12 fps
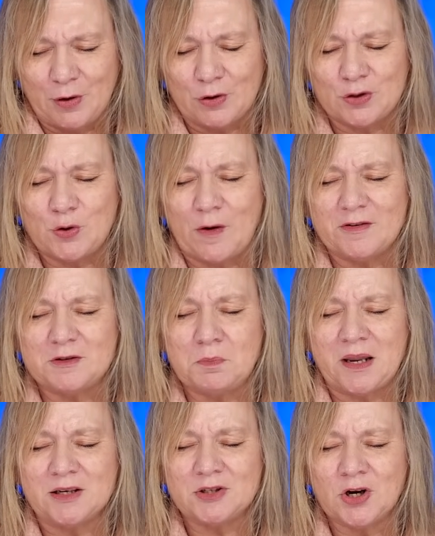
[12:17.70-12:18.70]
Because you have
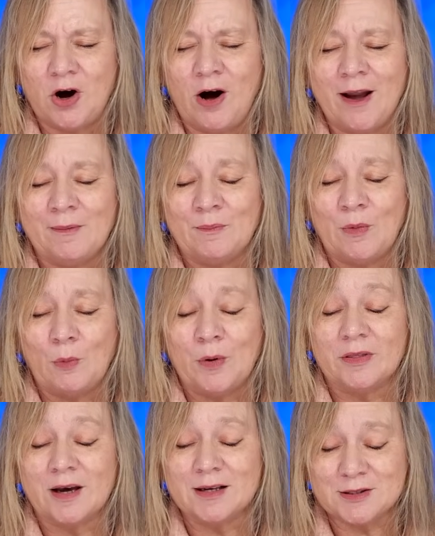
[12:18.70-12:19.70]
spent time
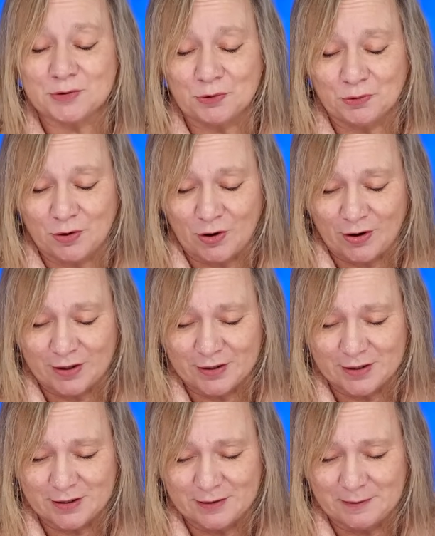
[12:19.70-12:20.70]
with us, oh
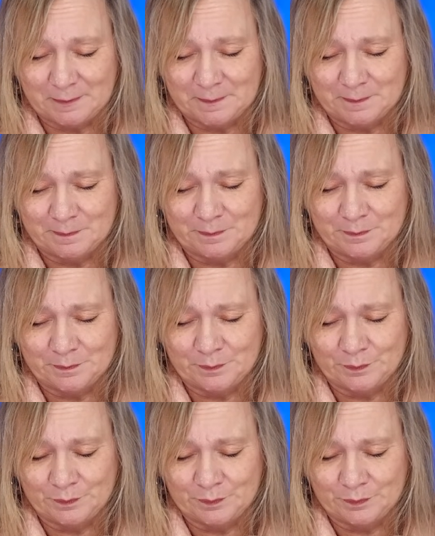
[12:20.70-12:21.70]
God.
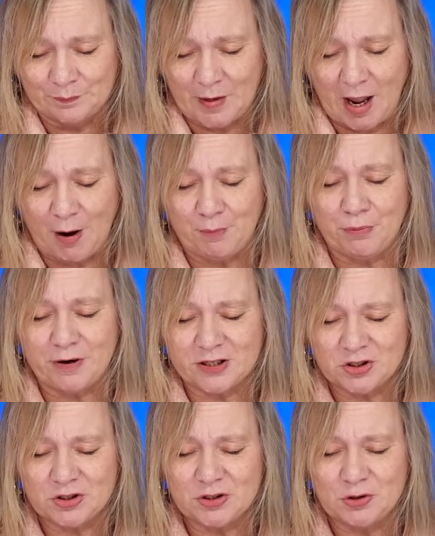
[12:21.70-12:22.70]
How
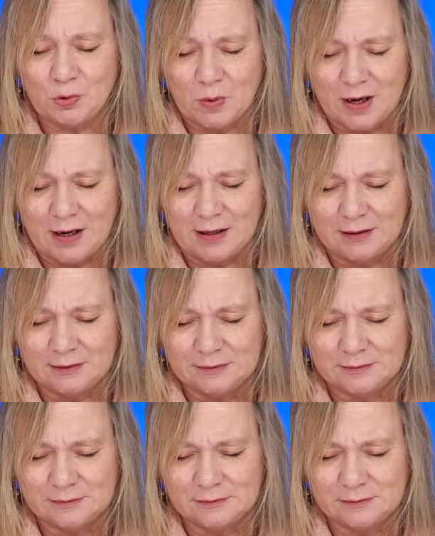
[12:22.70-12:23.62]
precious you are.